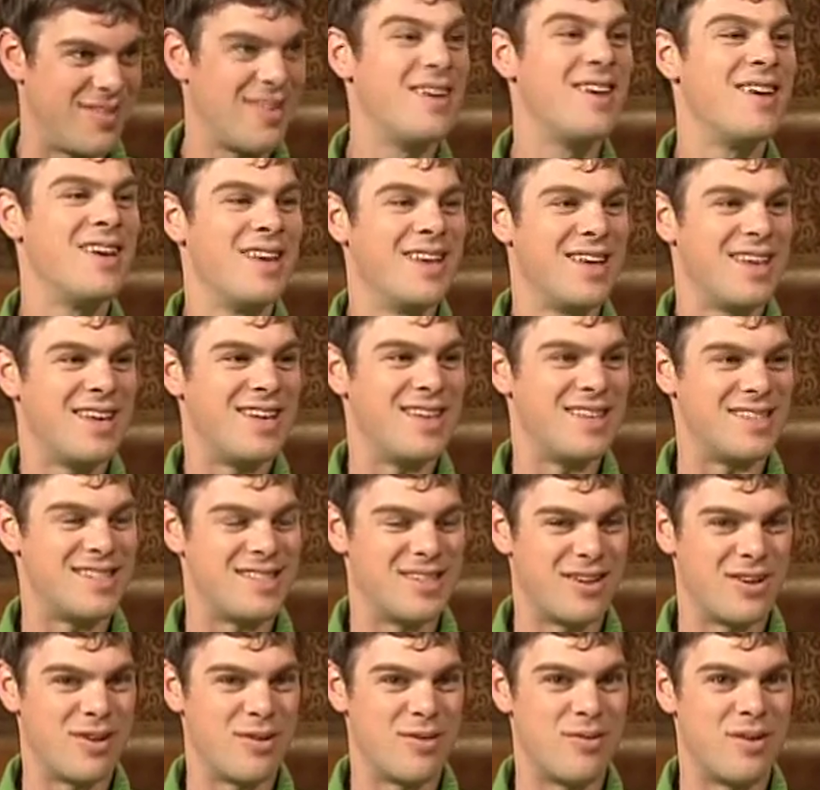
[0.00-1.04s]
Bet. And
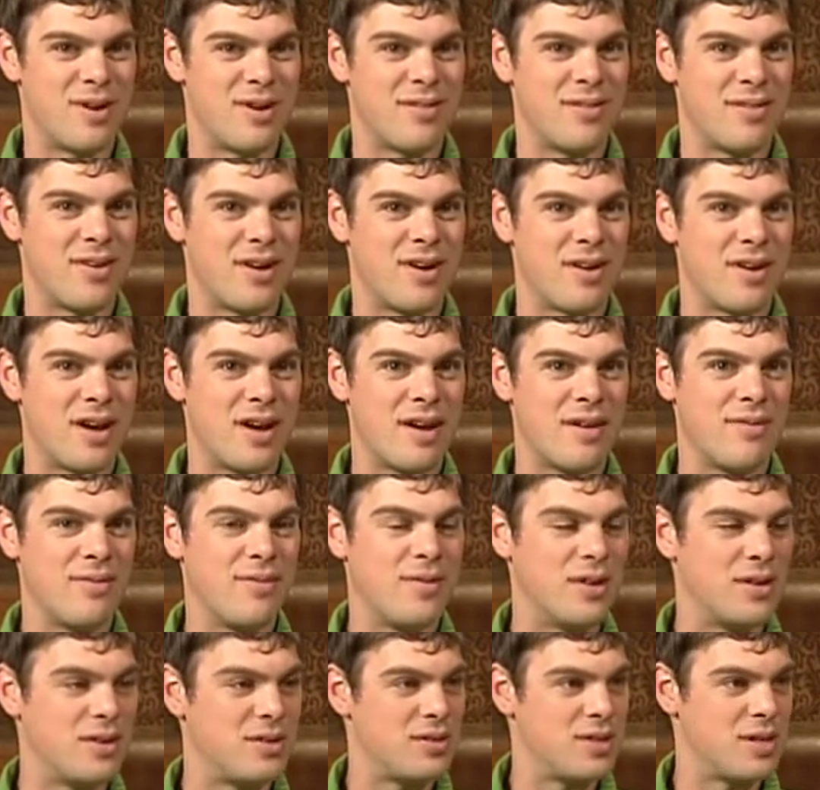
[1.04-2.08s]
so one of our uh,
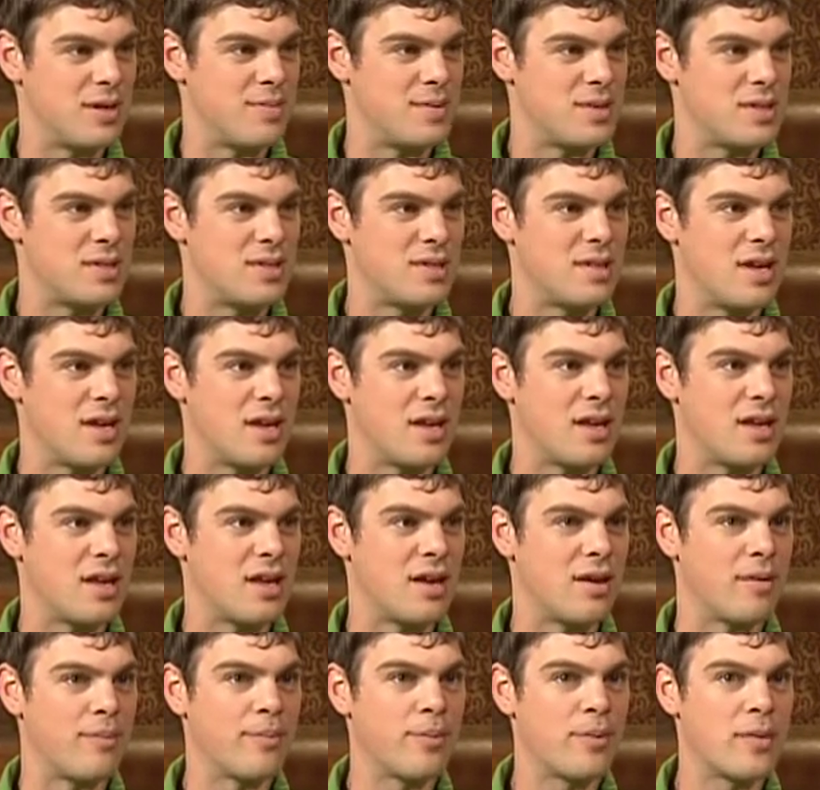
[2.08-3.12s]
field trips
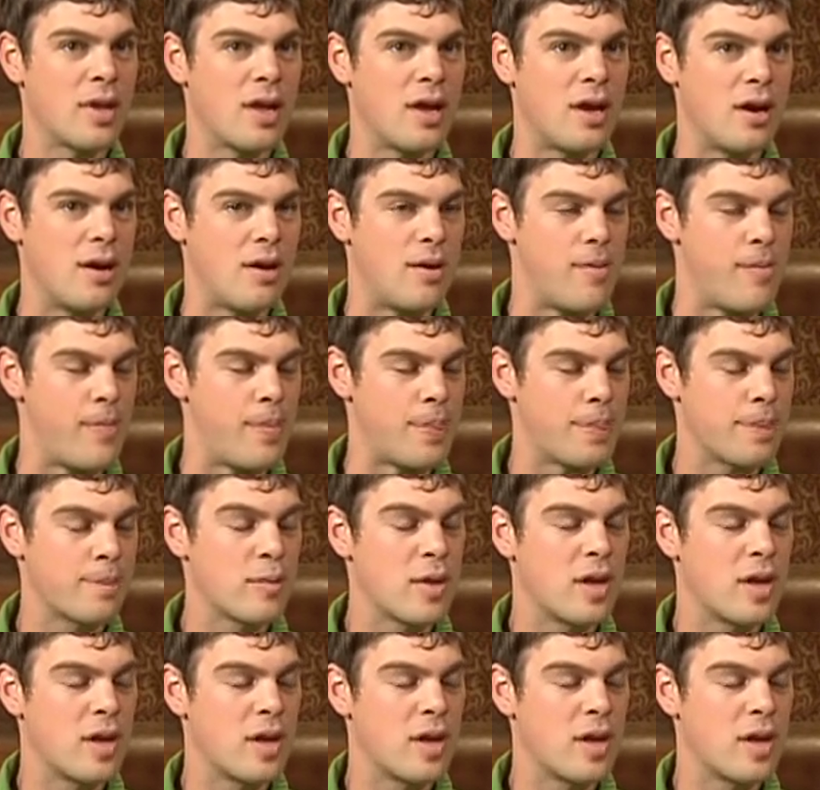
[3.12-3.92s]
taking um,